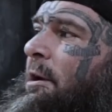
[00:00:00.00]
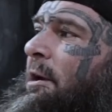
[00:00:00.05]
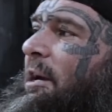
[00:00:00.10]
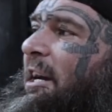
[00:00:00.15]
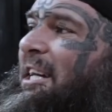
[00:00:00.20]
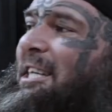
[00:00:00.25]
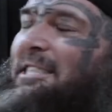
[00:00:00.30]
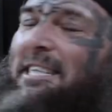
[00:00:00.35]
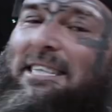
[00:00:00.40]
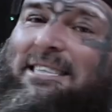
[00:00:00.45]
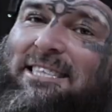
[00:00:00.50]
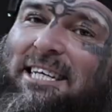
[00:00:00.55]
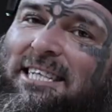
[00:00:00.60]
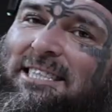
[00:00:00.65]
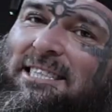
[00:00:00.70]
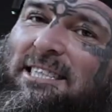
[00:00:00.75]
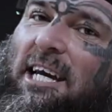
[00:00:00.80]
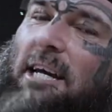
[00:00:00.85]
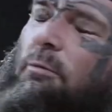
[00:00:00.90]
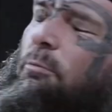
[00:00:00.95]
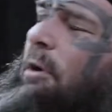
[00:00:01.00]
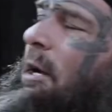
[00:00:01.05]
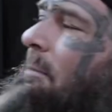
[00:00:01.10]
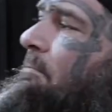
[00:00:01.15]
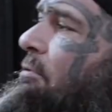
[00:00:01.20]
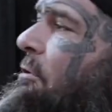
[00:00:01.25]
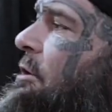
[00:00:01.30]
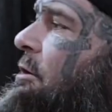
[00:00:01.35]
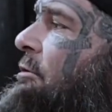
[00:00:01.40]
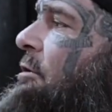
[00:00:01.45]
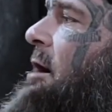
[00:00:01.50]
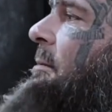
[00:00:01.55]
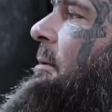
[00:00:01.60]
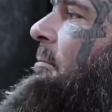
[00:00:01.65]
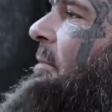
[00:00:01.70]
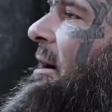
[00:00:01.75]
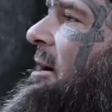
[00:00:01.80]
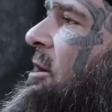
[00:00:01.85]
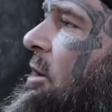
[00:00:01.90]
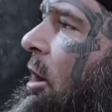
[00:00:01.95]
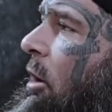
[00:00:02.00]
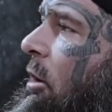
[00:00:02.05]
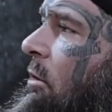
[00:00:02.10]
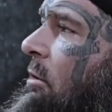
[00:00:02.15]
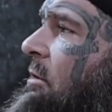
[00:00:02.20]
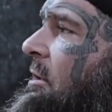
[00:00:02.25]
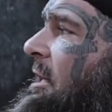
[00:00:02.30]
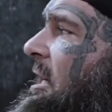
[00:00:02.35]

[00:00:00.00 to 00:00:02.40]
It is a 16-week program, and my goal